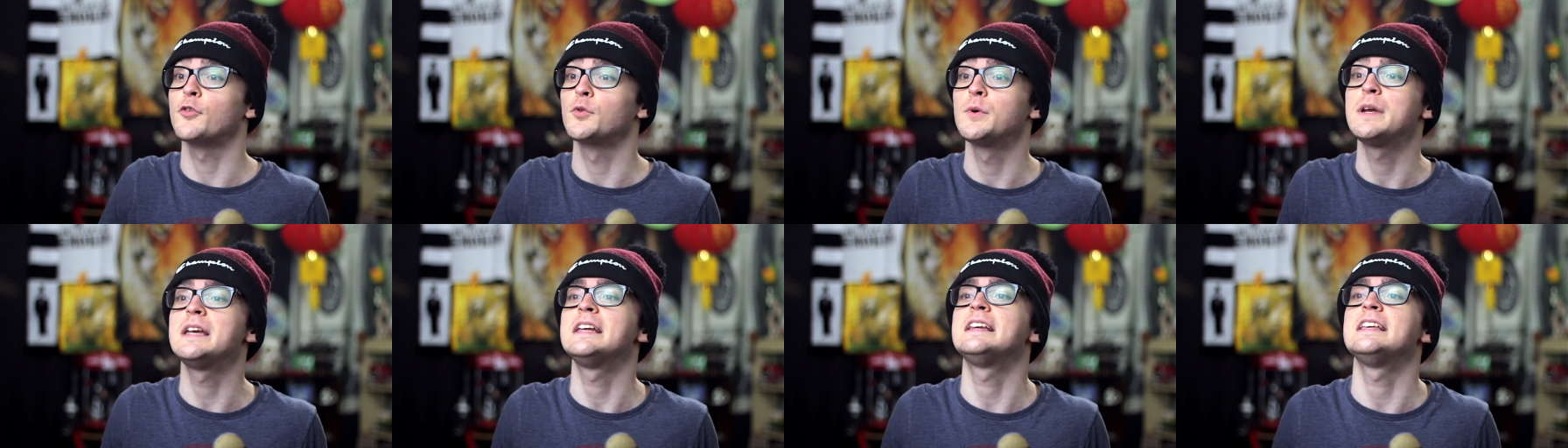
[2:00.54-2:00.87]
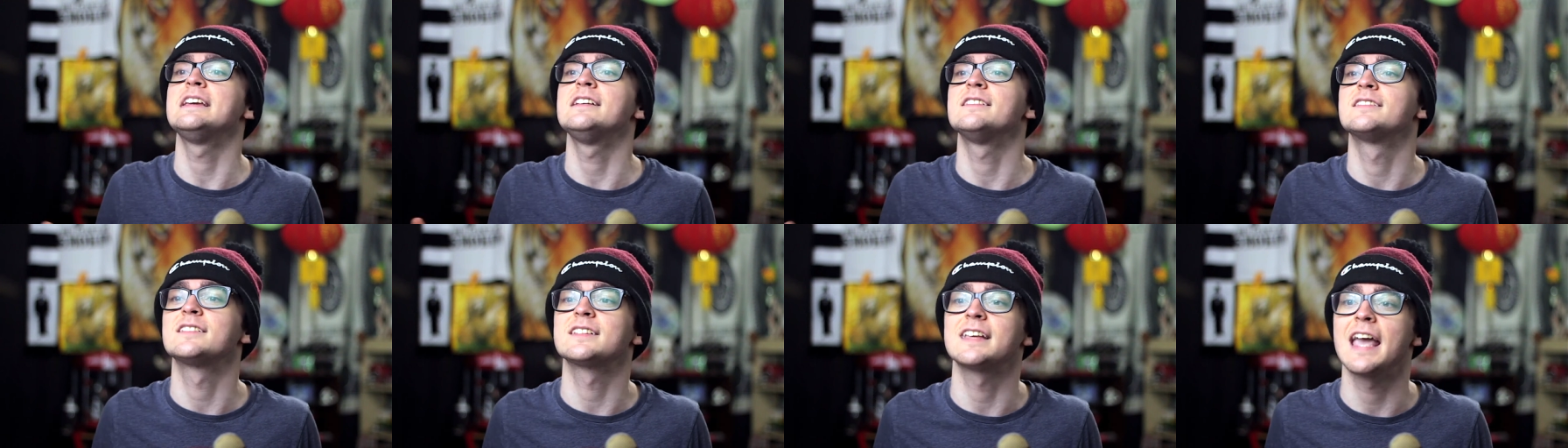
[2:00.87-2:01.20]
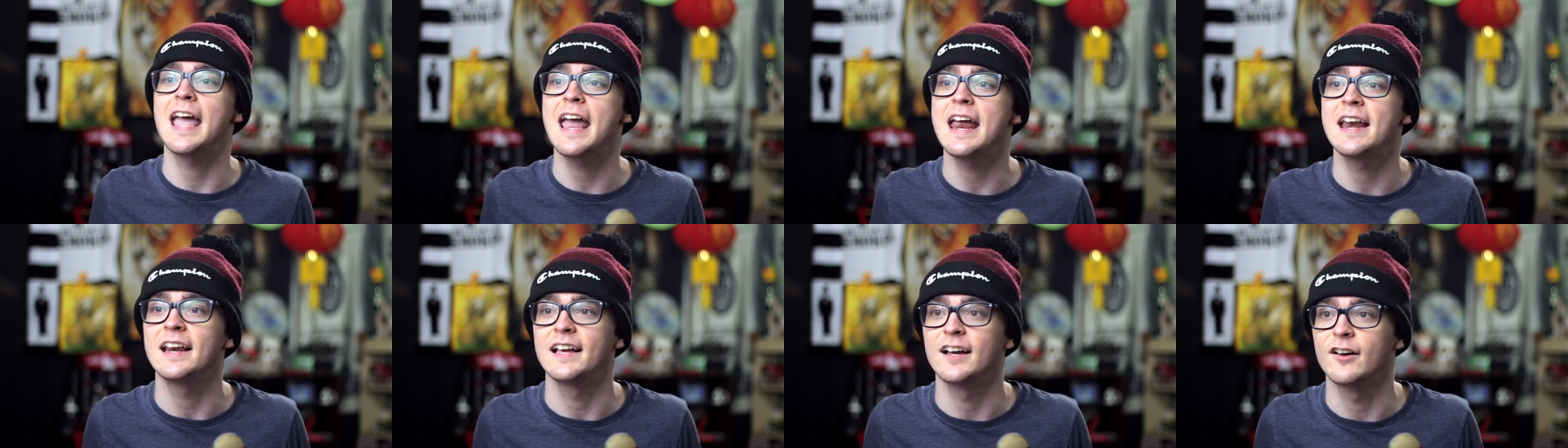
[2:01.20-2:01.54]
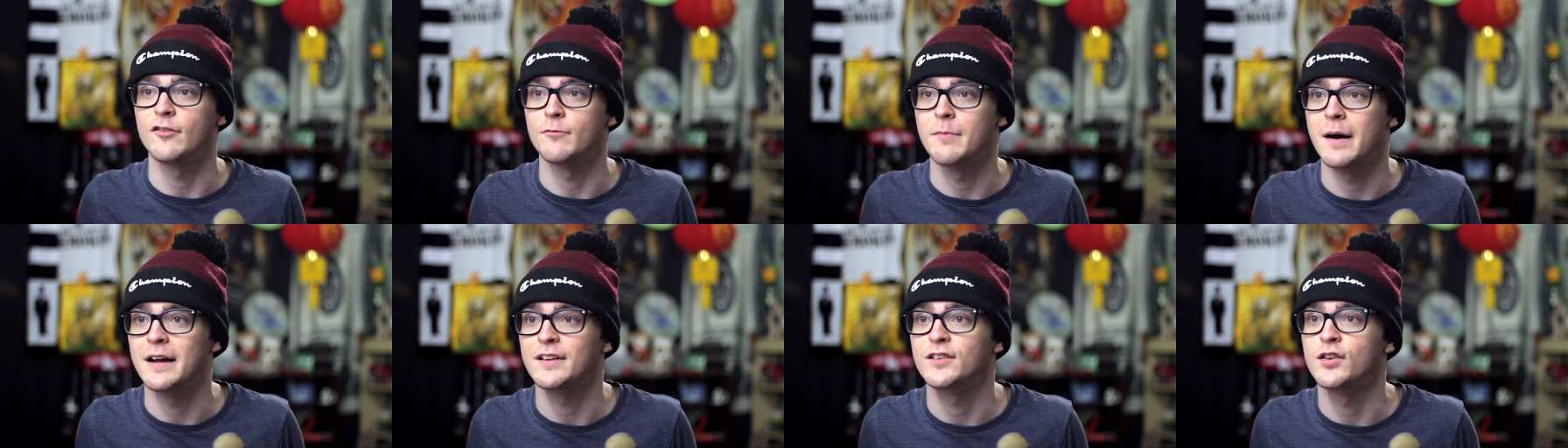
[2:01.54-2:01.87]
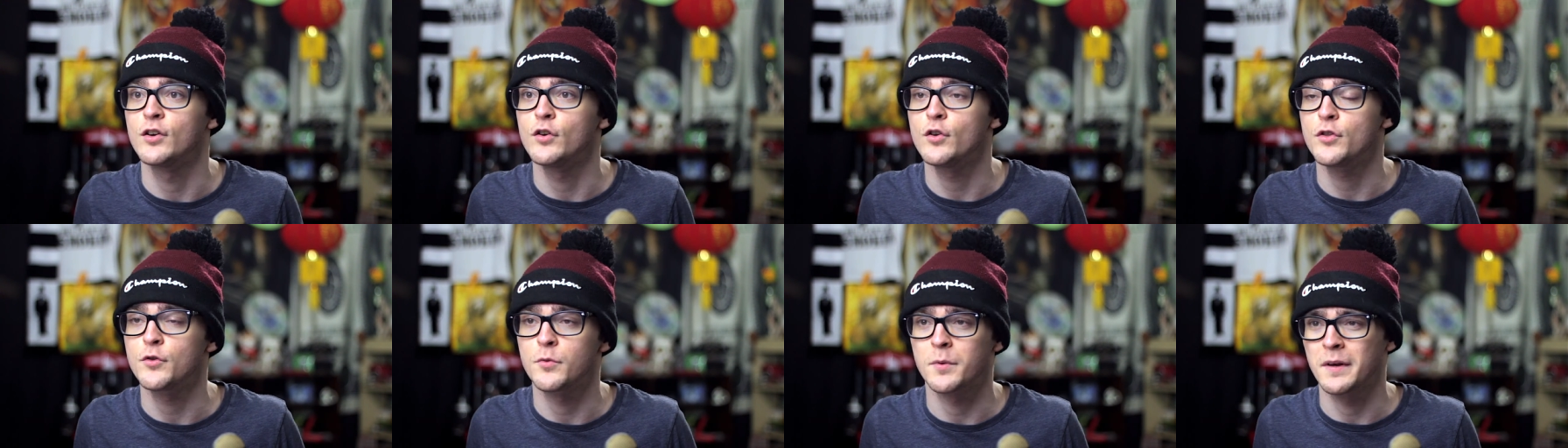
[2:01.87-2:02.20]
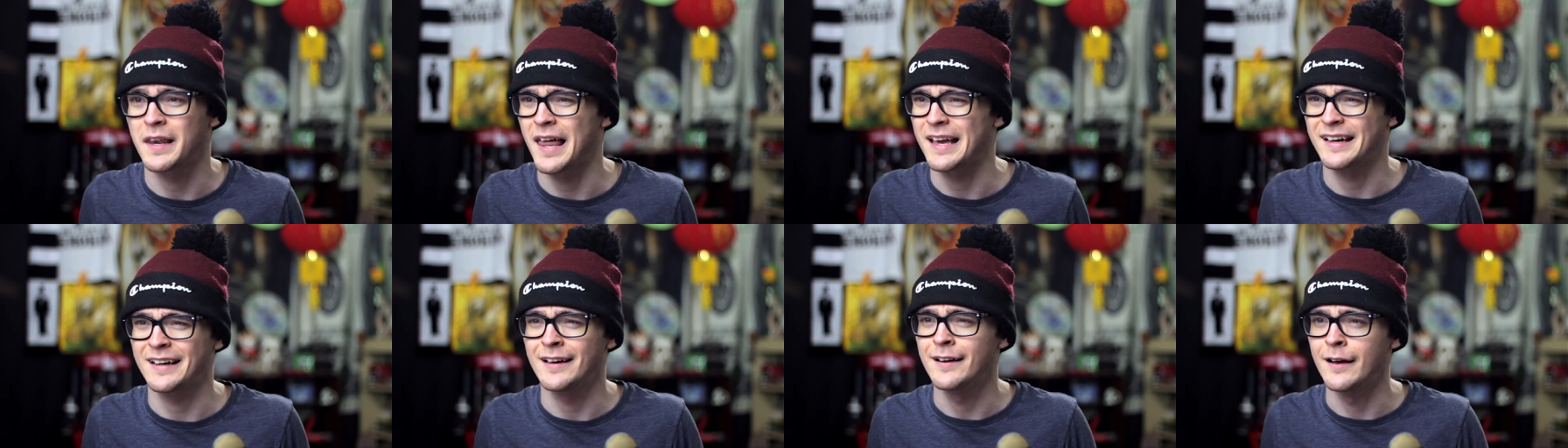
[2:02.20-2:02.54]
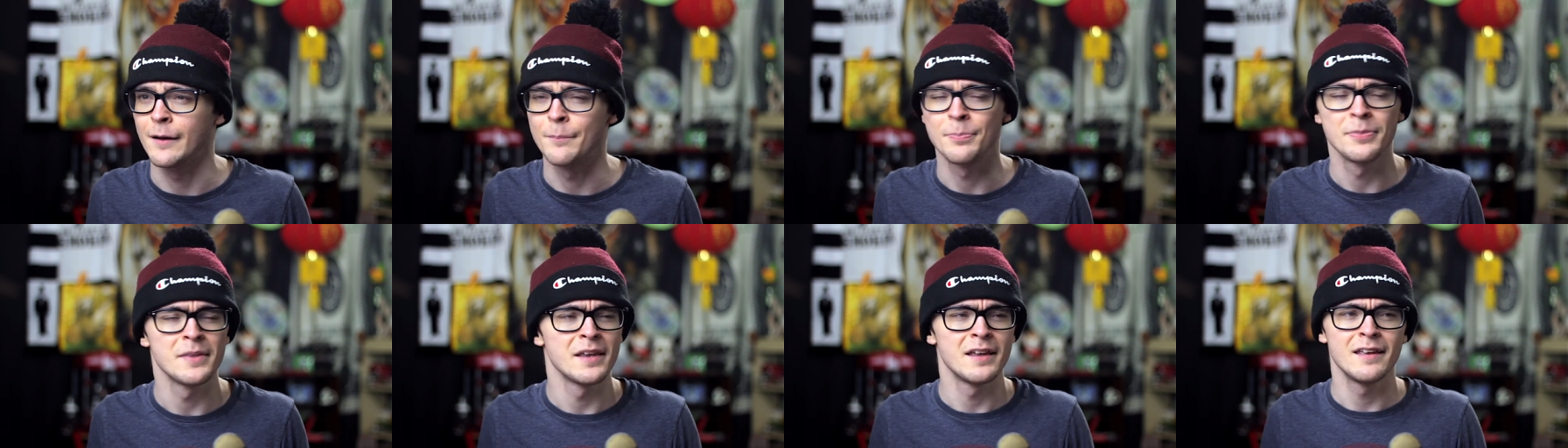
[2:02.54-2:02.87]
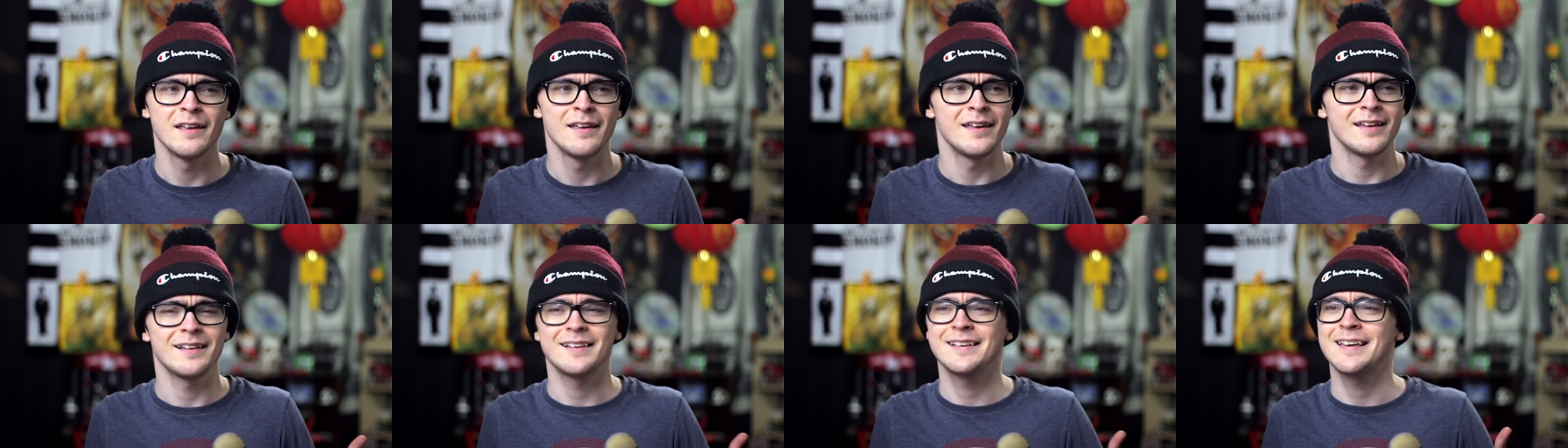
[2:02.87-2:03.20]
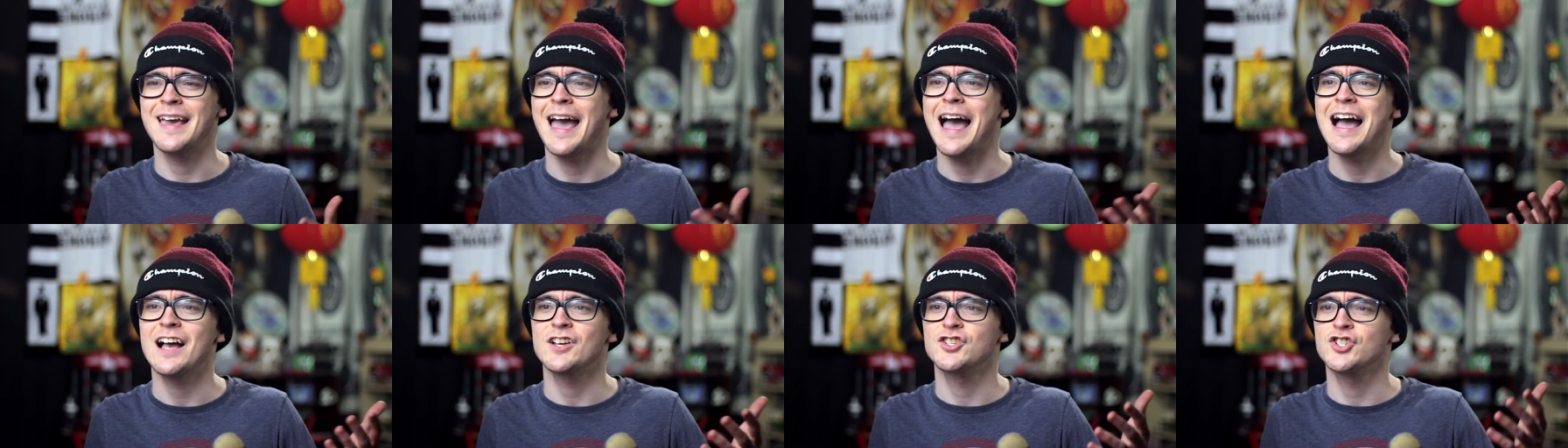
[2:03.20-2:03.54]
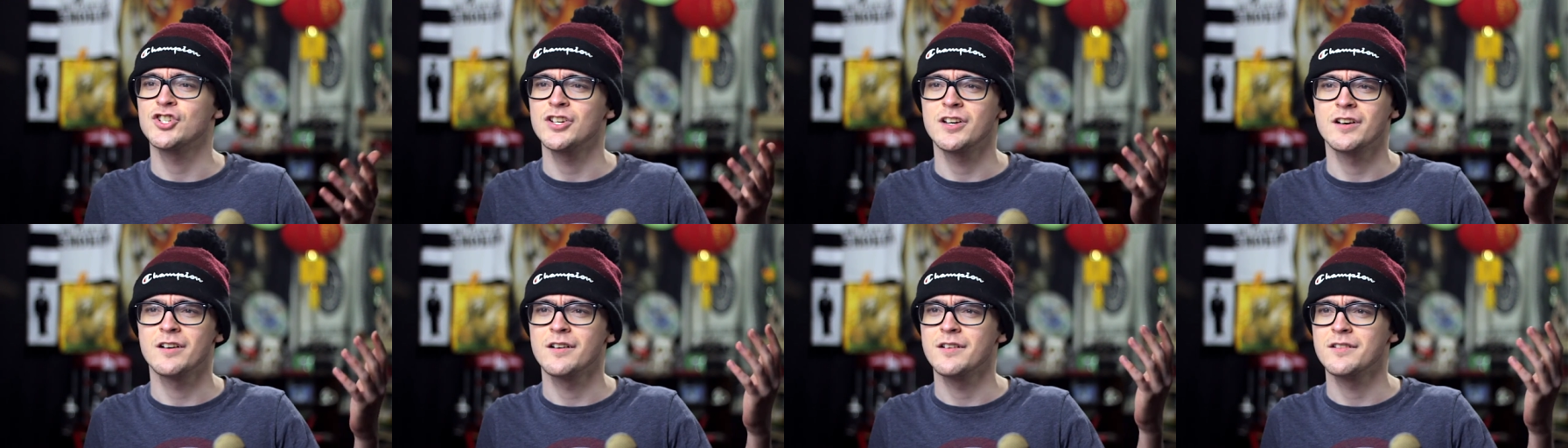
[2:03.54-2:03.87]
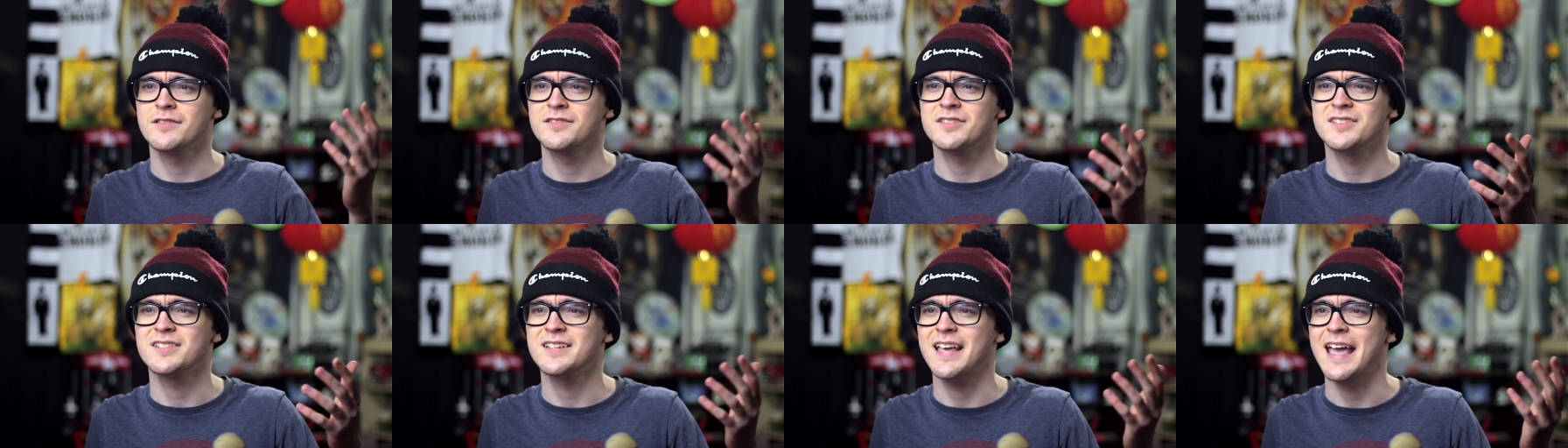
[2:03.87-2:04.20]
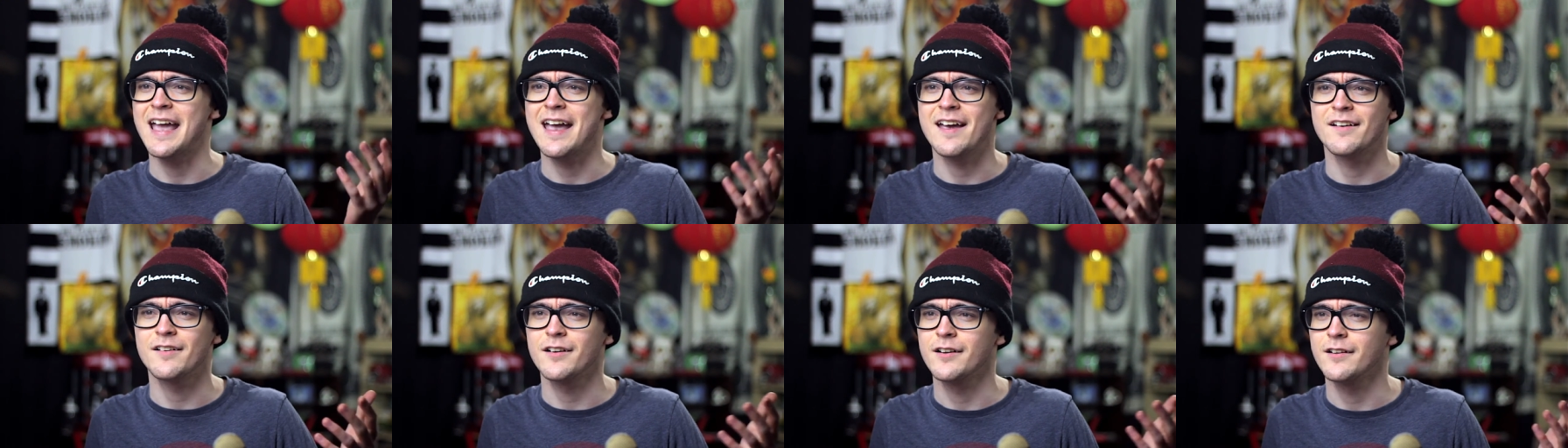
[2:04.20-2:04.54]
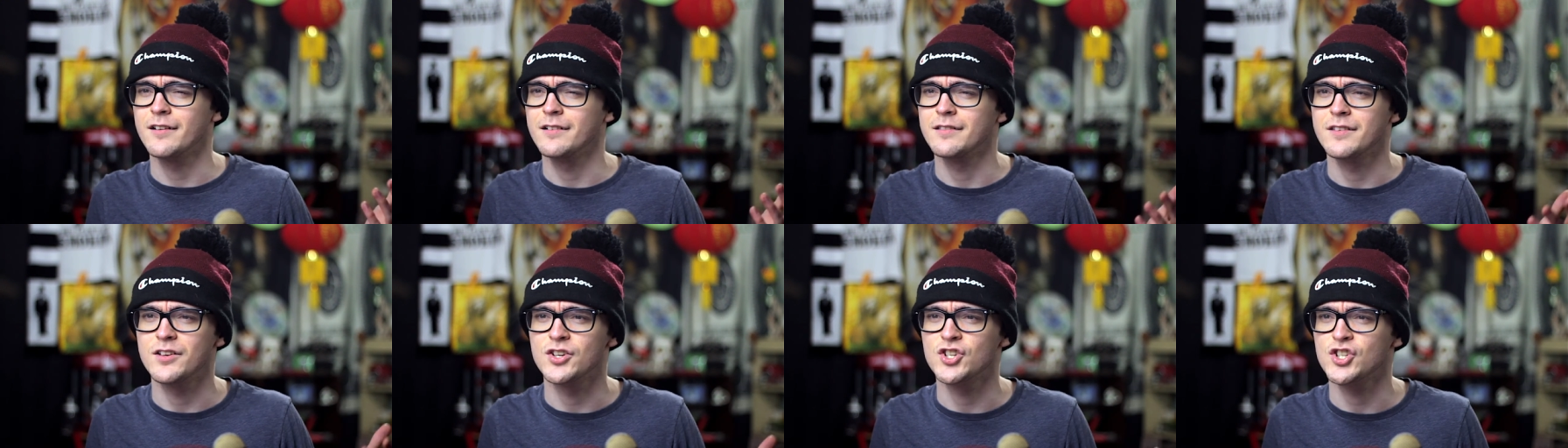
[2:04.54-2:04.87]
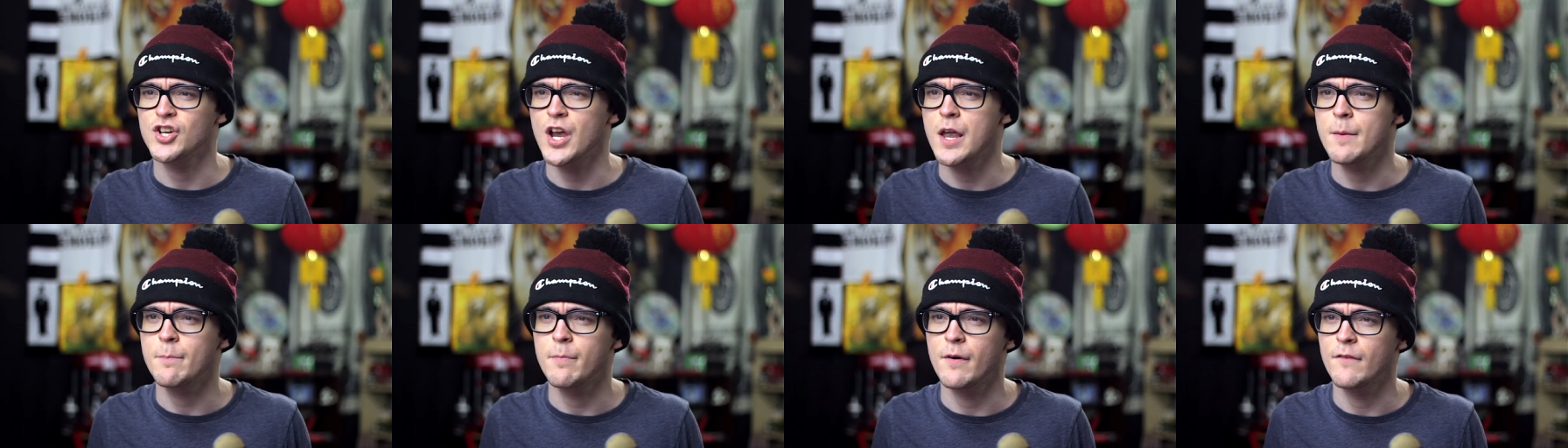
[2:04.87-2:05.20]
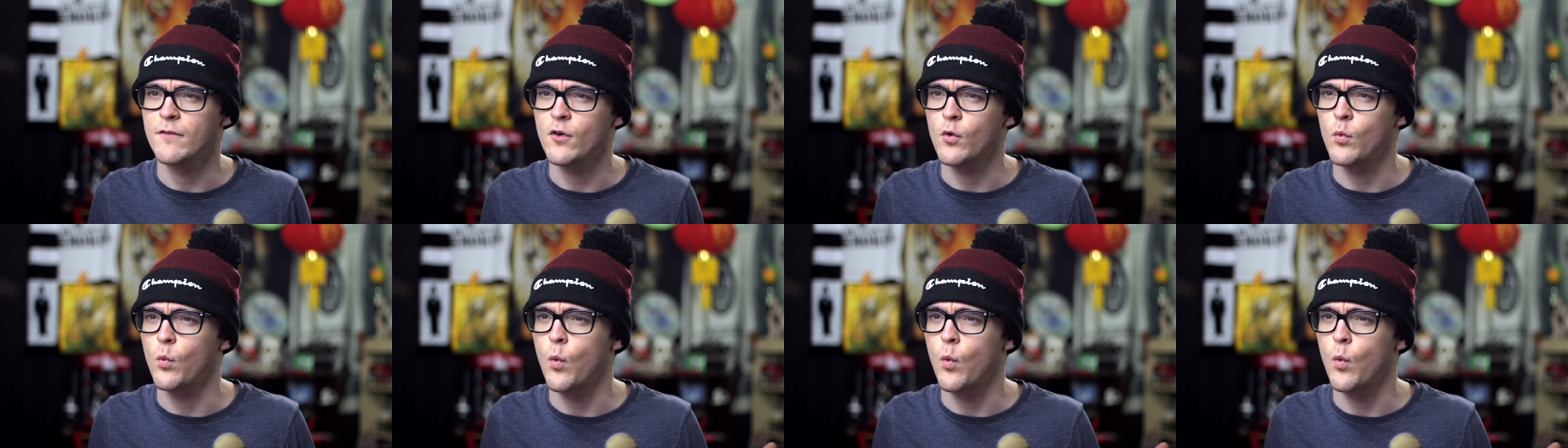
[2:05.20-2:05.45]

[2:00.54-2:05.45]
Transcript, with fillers: 3D scanning of my tooth with like a cashier scanner in the shape of a